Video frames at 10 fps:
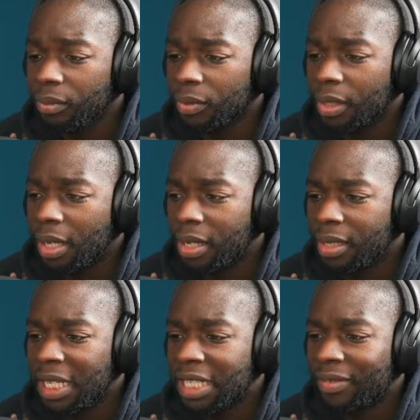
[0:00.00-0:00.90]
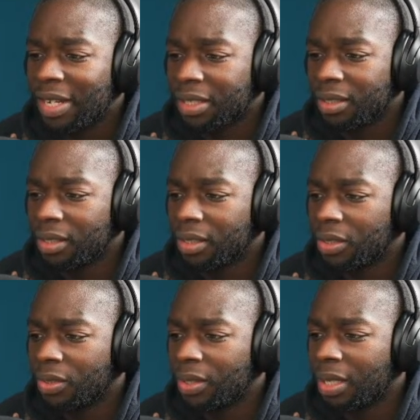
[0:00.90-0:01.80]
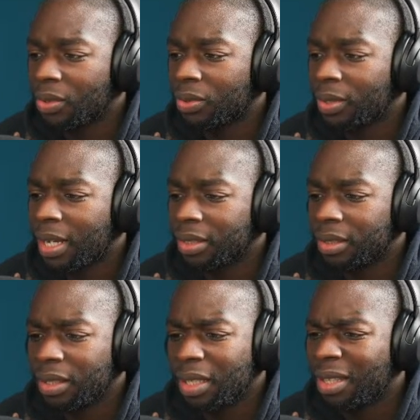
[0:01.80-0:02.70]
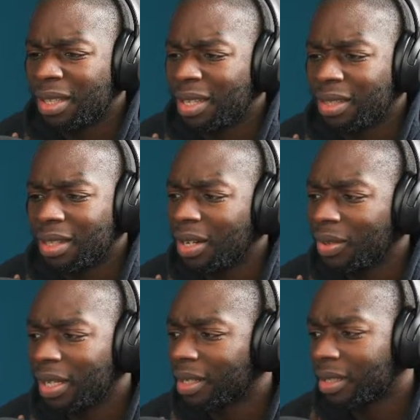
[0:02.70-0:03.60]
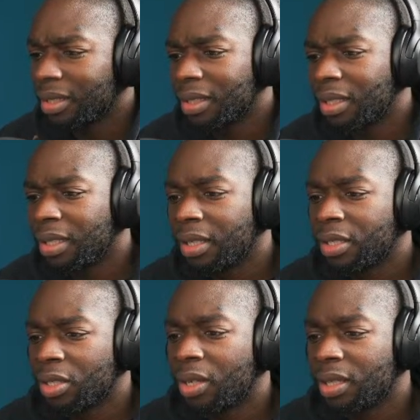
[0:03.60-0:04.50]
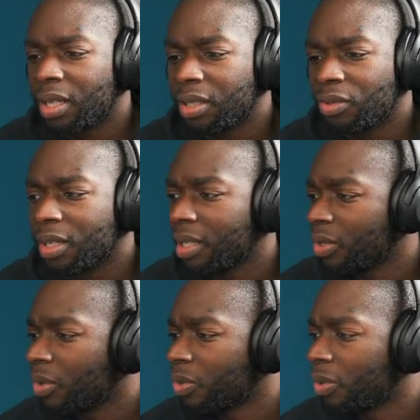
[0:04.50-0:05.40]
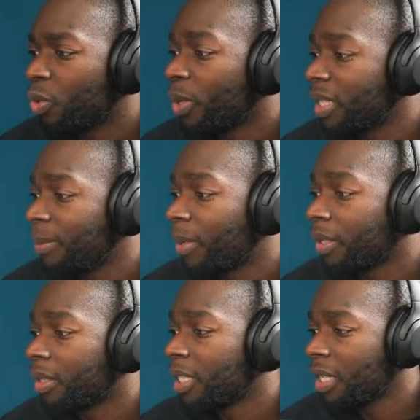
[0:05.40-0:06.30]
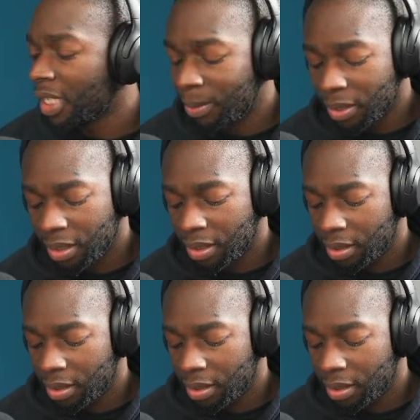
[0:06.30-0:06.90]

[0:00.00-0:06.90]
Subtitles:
and then they each have an action. So that's got dot action. Yeah, I don't get it. So let's console or let's debugger. Let's hit debugger here,